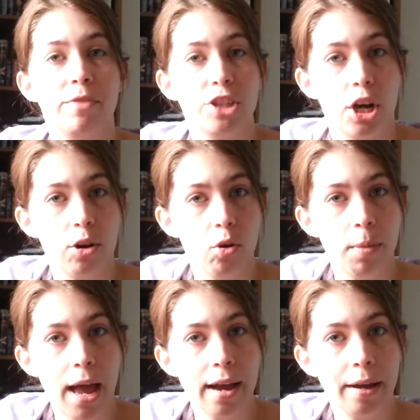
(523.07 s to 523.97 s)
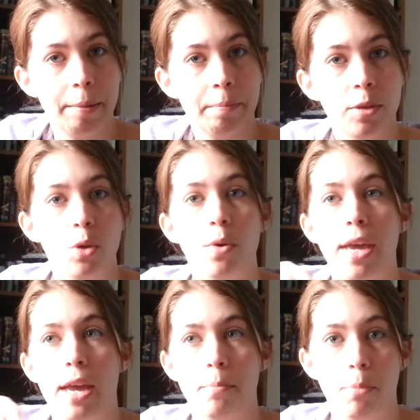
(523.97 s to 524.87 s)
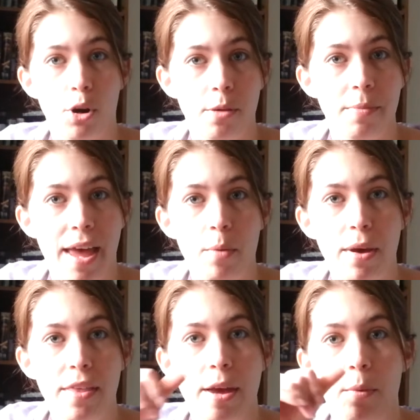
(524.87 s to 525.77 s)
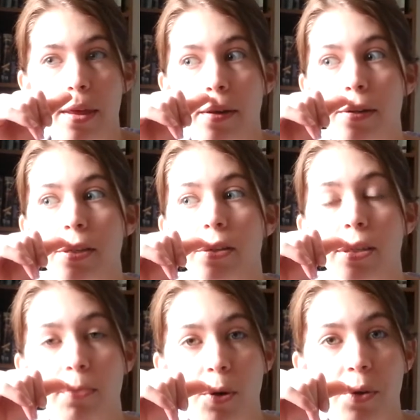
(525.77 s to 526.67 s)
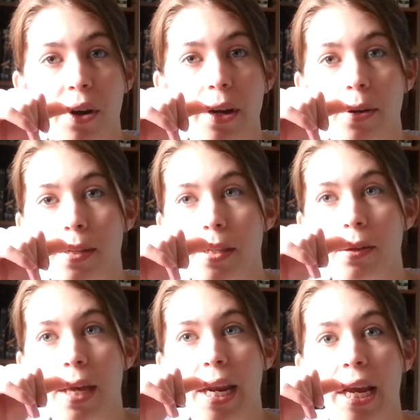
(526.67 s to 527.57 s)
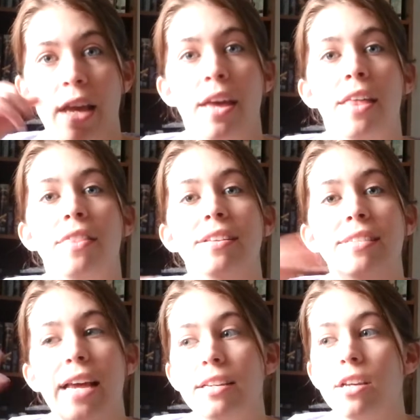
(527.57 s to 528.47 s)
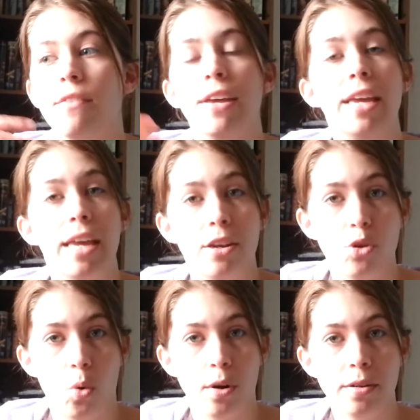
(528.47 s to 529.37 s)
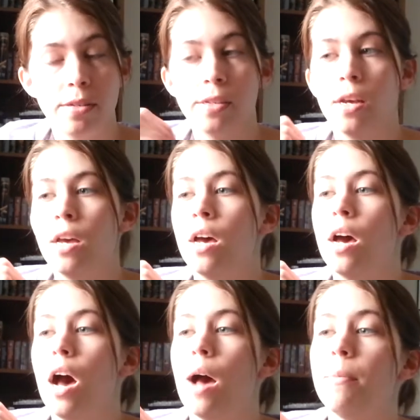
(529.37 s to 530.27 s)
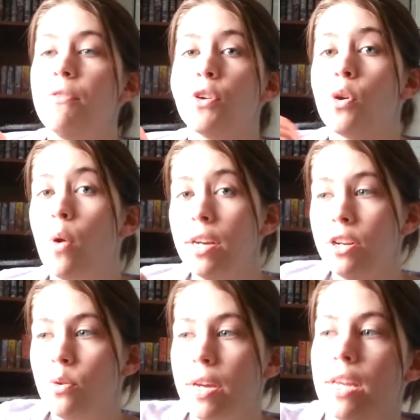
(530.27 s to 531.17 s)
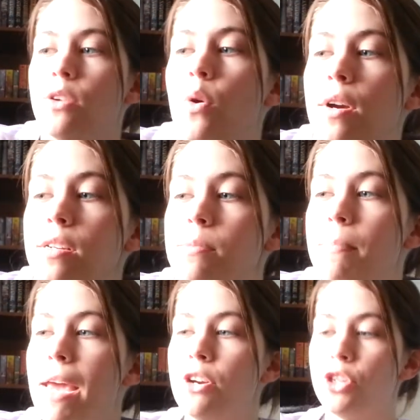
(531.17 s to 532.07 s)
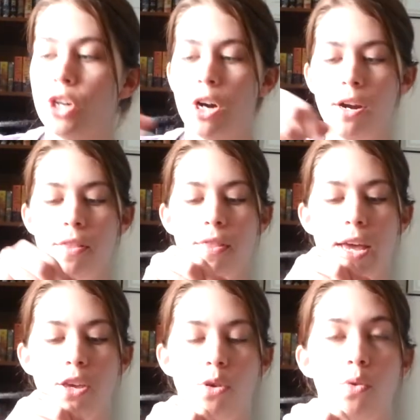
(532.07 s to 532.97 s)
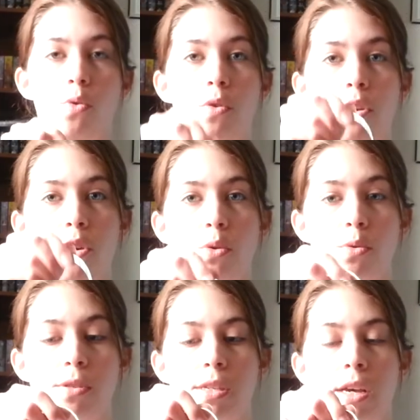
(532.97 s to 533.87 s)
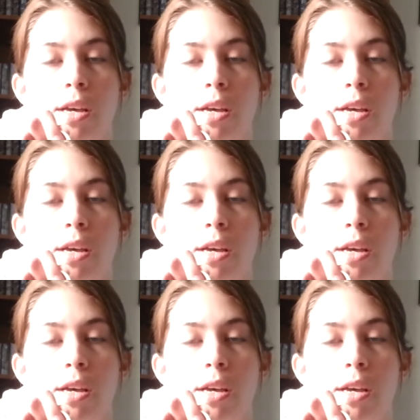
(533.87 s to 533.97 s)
charcoal block. You can burn them that way. That way they're still smoldering. You're still getting the scent of it indoors. If you're going to do it indoors, make sure that you use